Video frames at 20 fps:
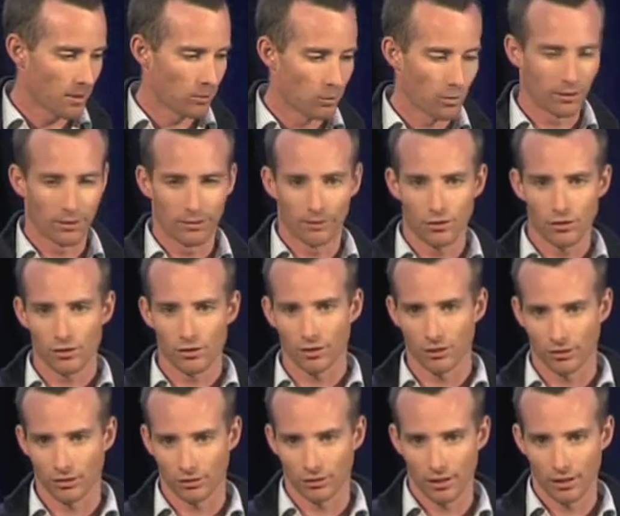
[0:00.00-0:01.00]
what the future
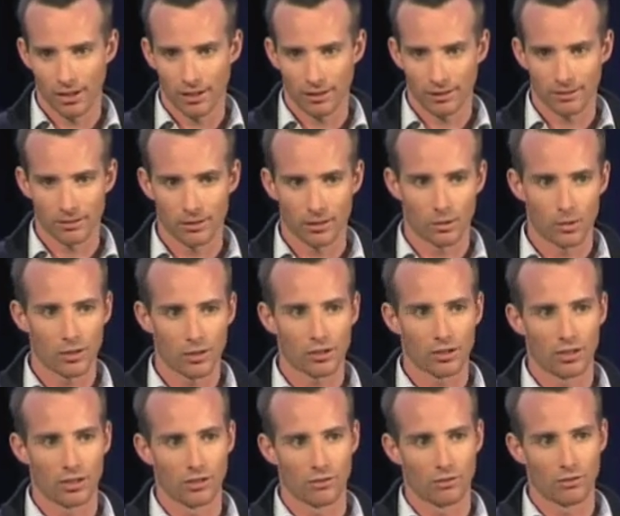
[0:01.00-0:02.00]
looks like, the
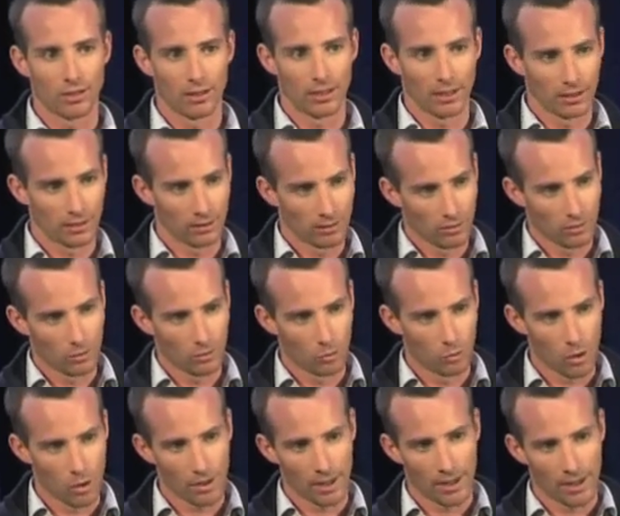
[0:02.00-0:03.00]
question is really,
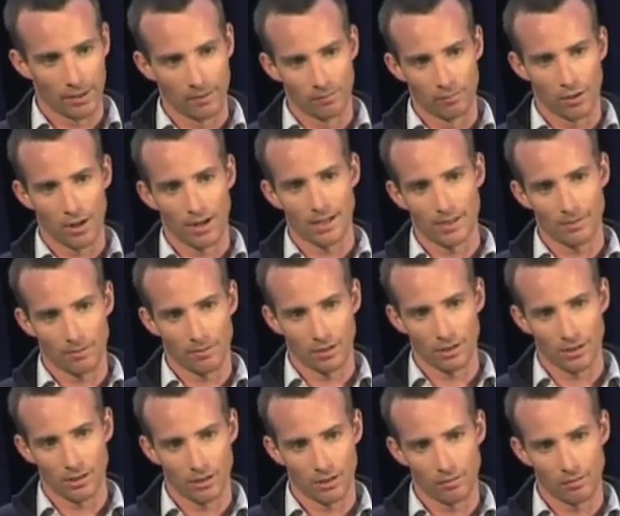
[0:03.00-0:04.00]
what are the bright
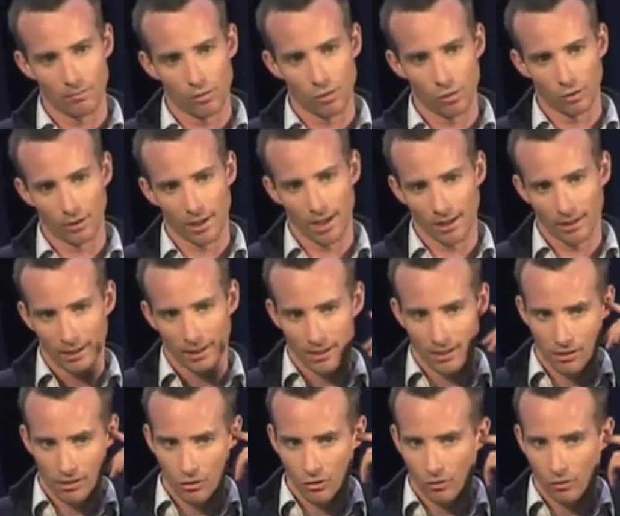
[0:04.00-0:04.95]
spots? Paul Callahan's